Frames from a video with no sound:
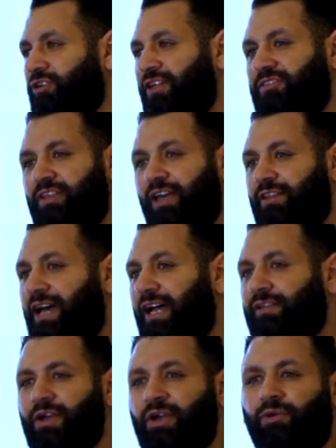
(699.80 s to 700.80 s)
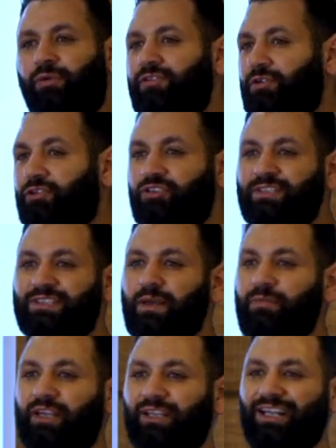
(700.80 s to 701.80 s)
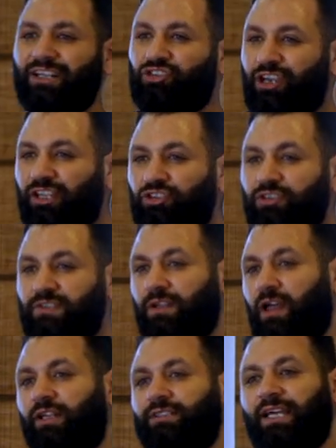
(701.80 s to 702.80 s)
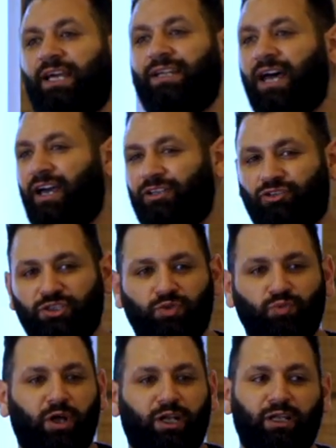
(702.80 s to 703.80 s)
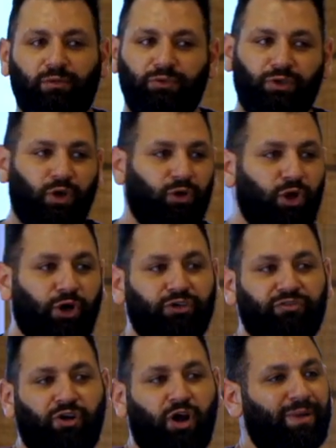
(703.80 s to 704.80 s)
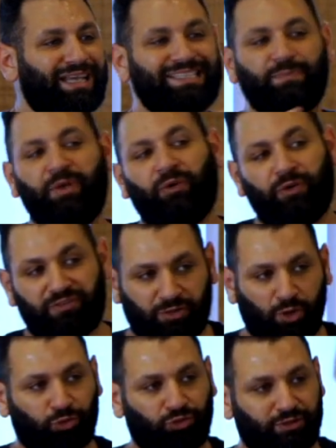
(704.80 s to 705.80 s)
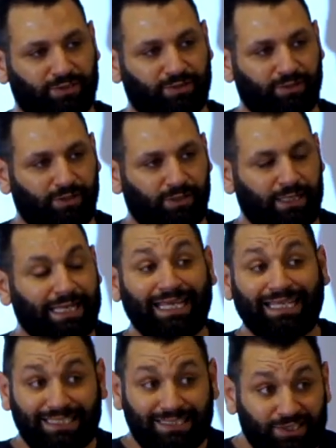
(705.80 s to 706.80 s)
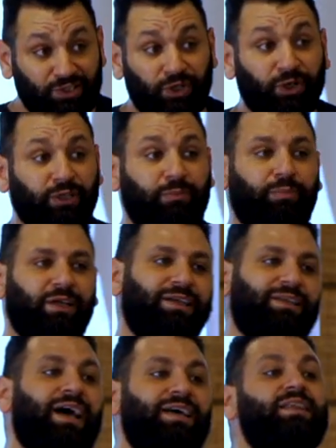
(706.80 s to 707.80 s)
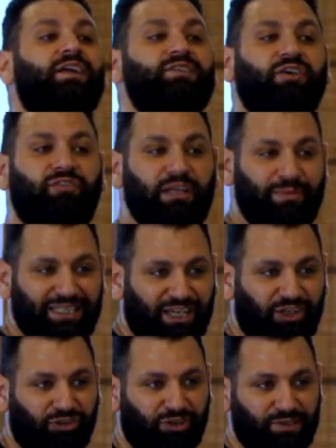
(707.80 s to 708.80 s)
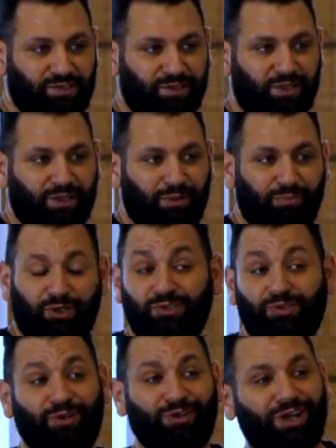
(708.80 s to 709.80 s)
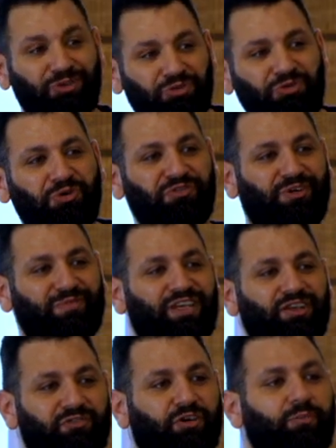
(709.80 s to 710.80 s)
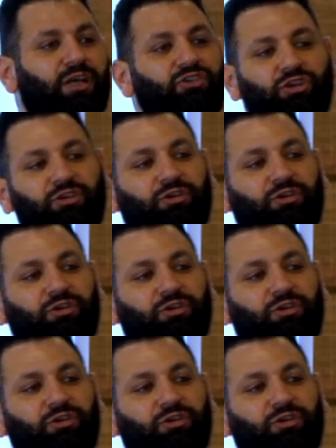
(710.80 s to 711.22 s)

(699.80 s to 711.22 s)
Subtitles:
They say that research is something that changes a lot, and I just want to, learn from experienced coaches. This is good, but it has lots of limitations because you're not sure from the information